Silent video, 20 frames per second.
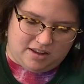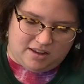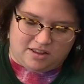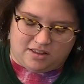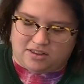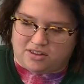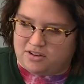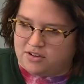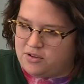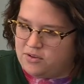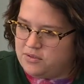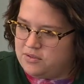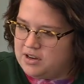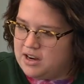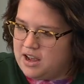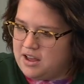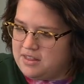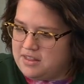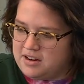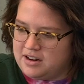So
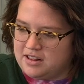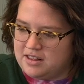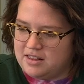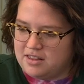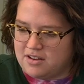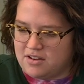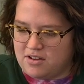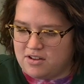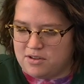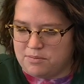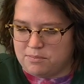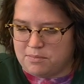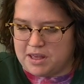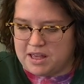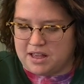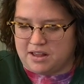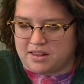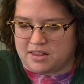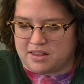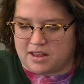now that it is all
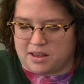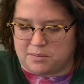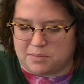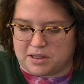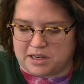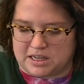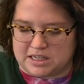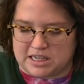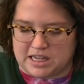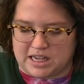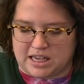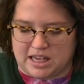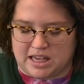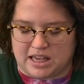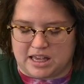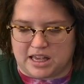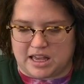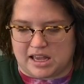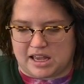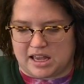mixed, I'm gonna take it
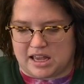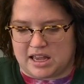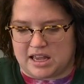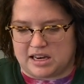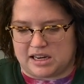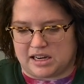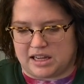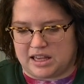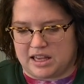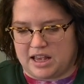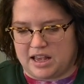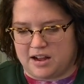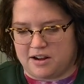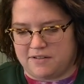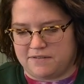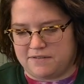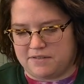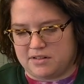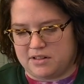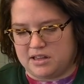and
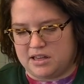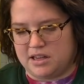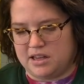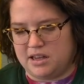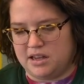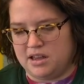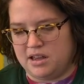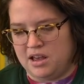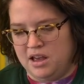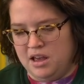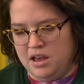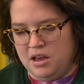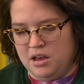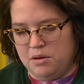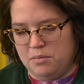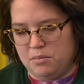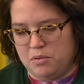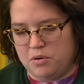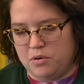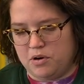carefully
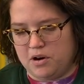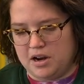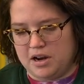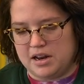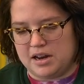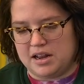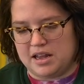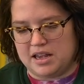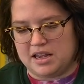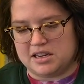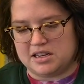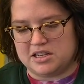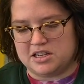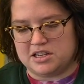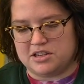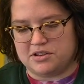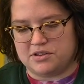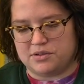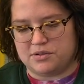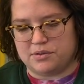pour it
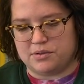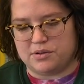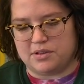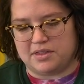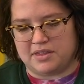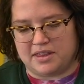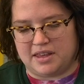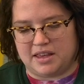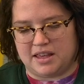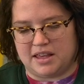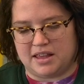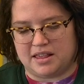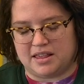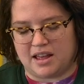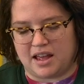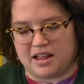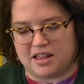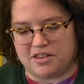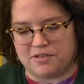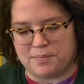into the
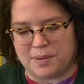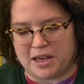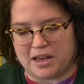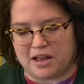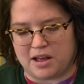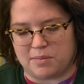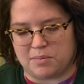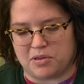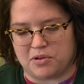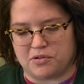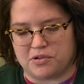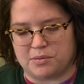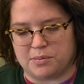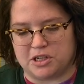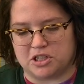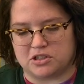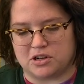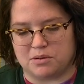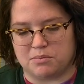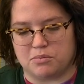sides of my cup. So I wanna make
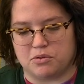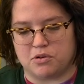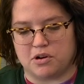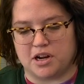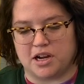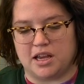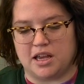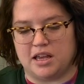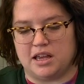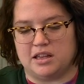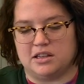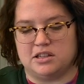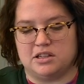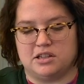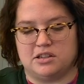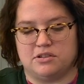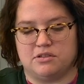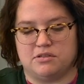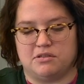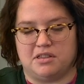sure I'm pouring it
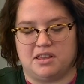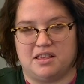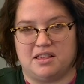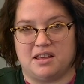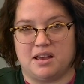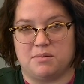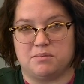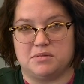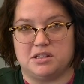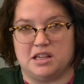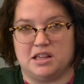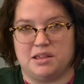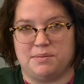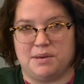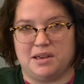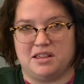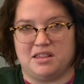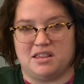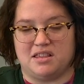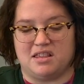into these empty
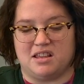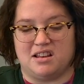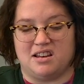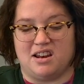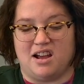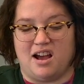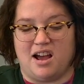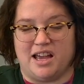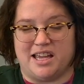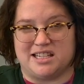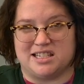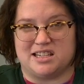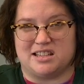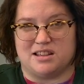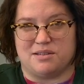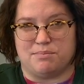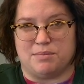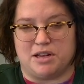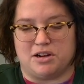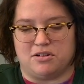spaces and not into the
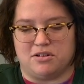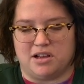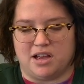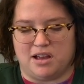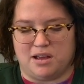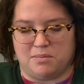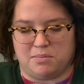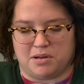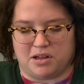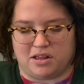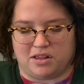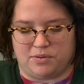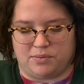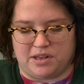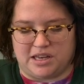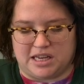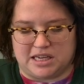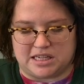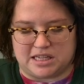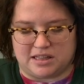middle cup, because we
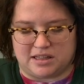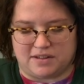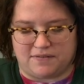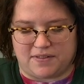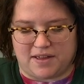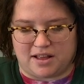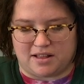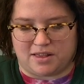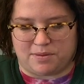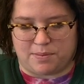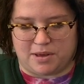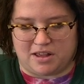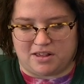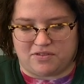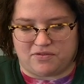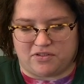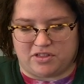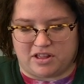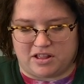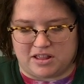need to leave that space
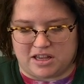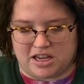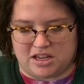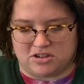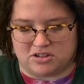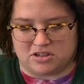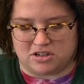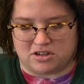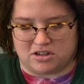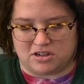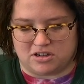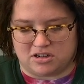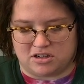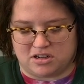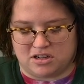for the lantern.